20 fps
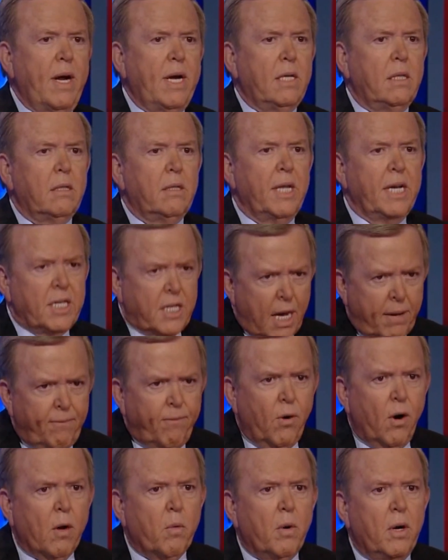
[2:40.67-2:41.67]
great. Then
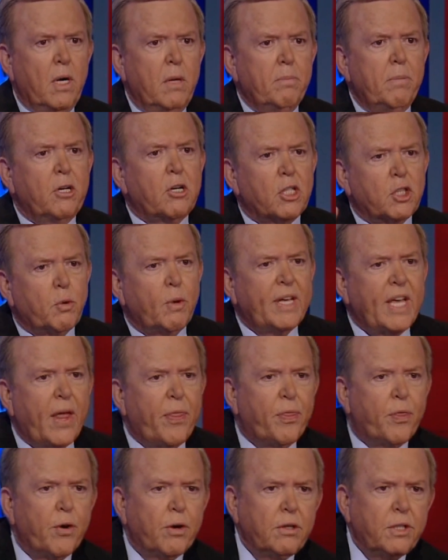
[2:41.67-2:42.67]
come forward, because we
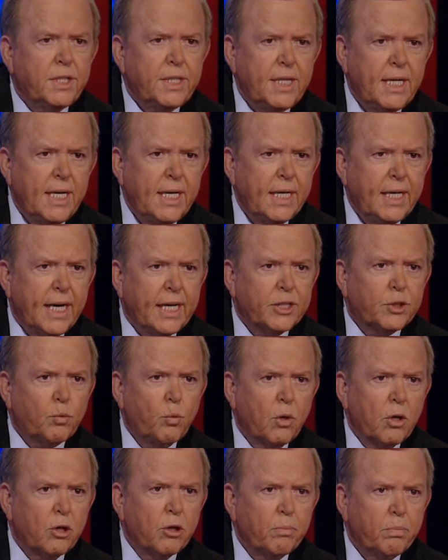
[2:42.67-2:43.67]
got 13 guest
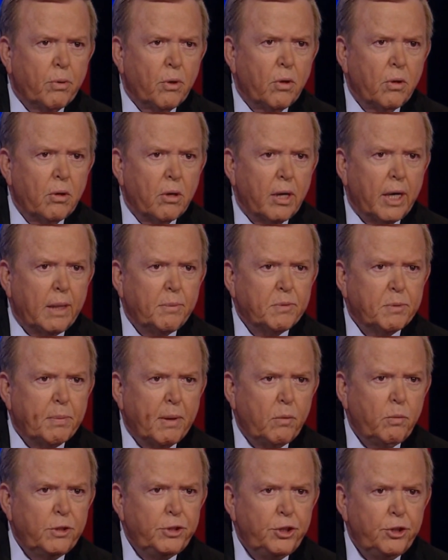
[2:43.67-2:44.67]
worker programs
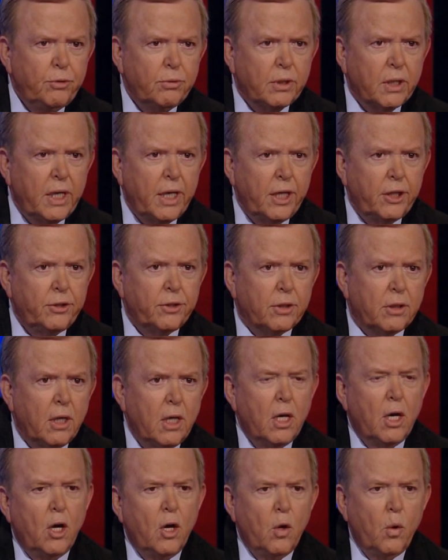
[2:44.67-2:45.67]
by which you can enter.
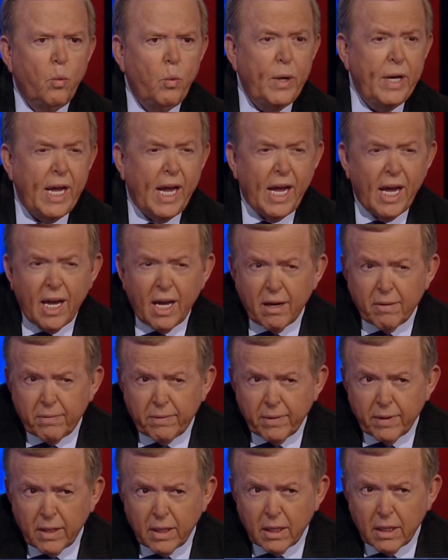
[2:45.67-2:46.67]
We
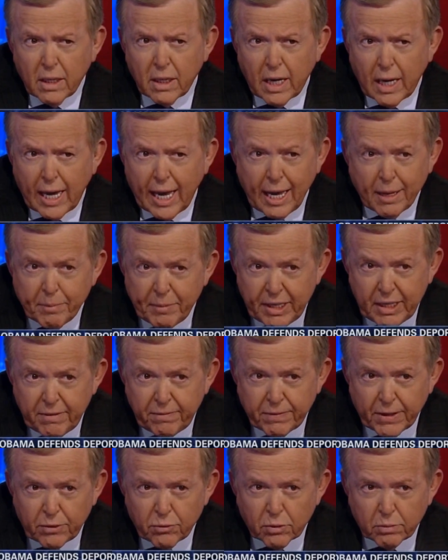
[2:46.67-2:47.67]
have how many
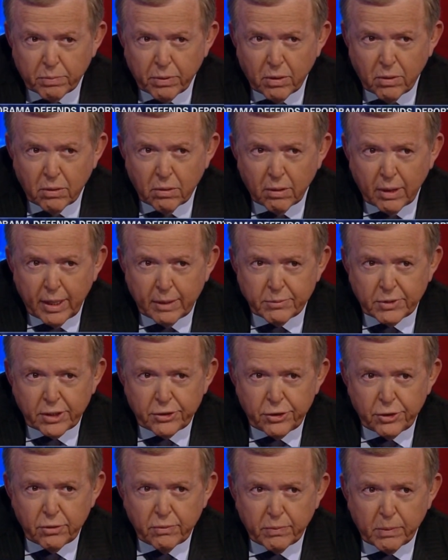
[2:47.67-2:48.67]
federal programs
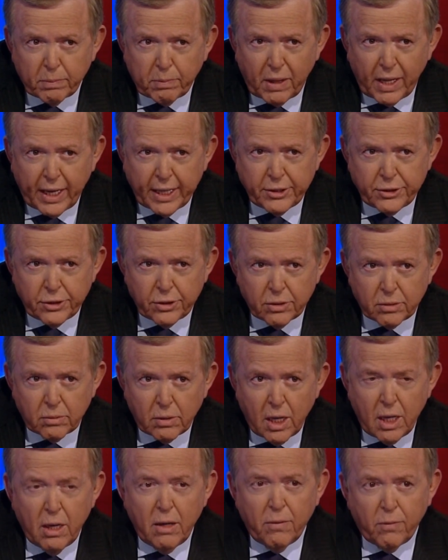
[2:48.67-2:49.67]
that you've applied to
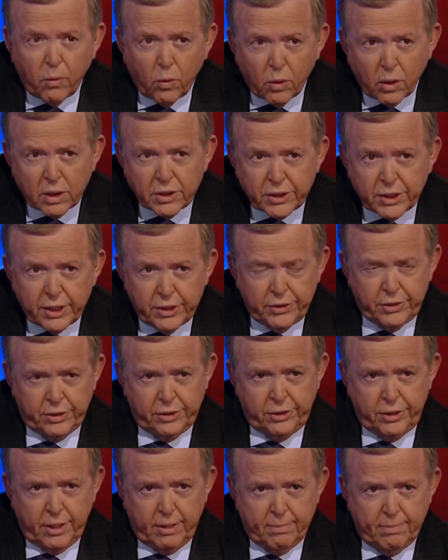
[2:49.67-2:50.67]
for
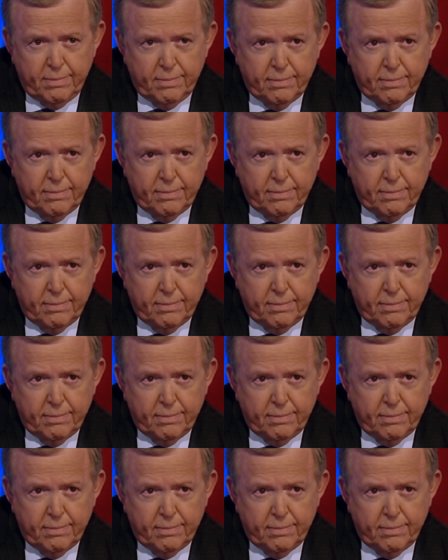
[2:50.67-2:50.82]
citizenship?